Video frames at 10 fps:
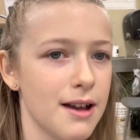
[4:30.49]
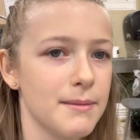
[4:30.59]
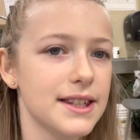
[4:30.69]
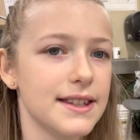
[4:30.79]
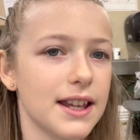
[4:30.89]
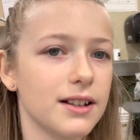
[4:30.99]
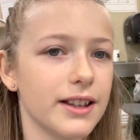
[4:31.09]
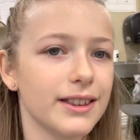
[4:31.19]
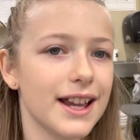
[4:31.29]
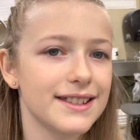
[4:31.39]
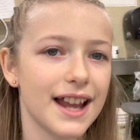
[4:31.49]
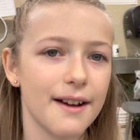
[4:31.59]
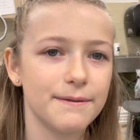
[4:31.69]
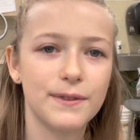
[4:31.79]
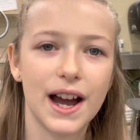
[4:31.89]
Mrs. Annalyn likes to
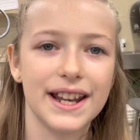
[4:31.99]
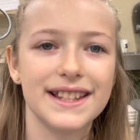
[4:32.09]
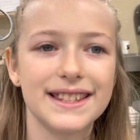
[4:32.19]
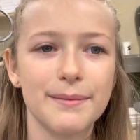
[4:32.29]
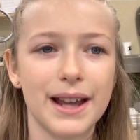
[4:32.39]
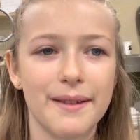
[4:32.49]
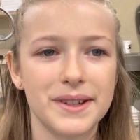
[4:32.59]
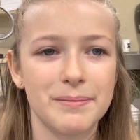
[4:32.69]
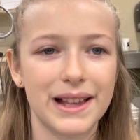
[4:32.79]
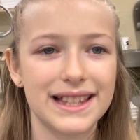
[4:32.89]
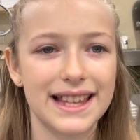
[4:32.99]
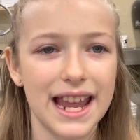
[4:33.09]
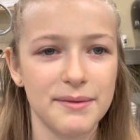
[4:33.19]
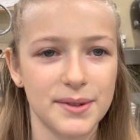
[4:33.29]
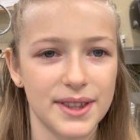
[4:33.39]
have fun, and sometimes she plays
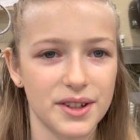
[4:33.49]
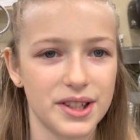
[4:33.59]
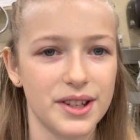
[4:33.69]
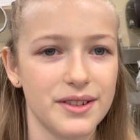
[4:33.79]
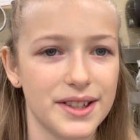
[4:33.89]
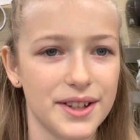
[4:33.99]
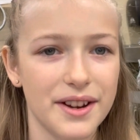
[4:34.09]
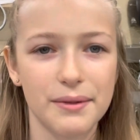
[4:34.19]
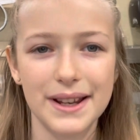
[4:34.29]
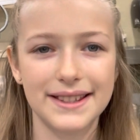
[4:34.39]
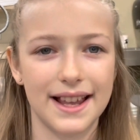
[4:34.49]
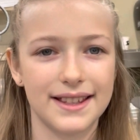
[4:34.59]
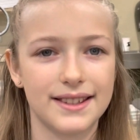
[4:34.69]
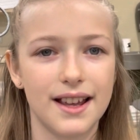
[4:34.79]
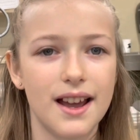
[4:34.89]
games with her students during
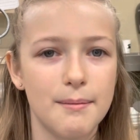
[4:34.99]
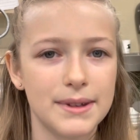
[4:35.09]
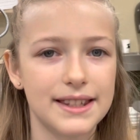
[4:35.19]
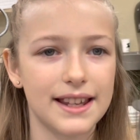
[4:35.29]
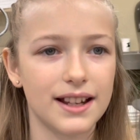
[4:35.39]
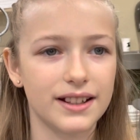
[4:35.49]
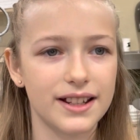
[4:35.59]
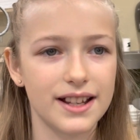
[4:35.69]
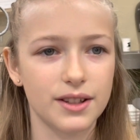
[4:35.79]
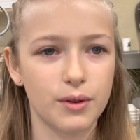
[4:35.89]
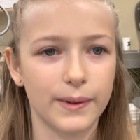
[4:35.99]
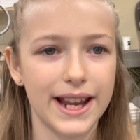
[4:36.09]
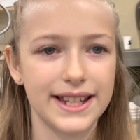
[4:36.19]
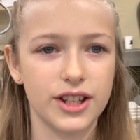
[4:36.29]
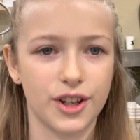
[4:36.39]
recess. Mrs. Annalyn is a great
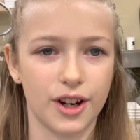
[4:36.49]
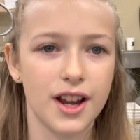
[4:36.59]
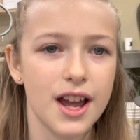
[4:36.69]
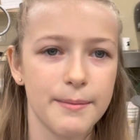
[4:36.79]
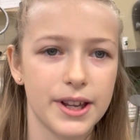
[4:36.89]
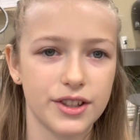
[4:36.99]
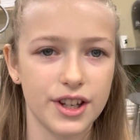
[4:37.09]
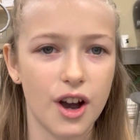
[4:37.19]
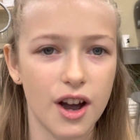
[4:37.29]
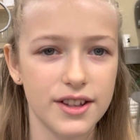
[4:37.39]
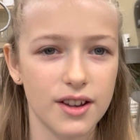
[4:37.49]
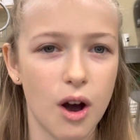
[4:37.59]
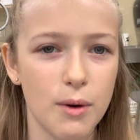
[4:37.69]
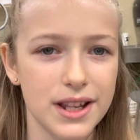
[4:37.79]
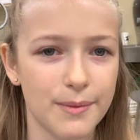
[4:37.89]
teacher because she is
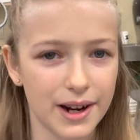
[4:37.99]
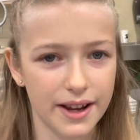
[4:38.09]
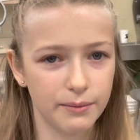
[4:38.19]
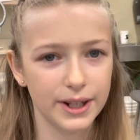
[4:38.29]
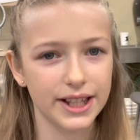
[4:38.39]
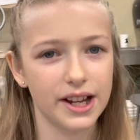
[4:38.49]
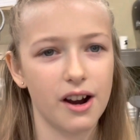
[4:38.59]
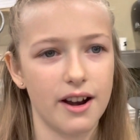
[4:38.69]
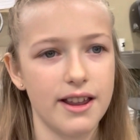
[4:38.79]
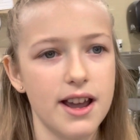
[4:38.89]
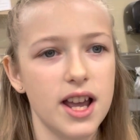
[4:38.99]
always working really hard.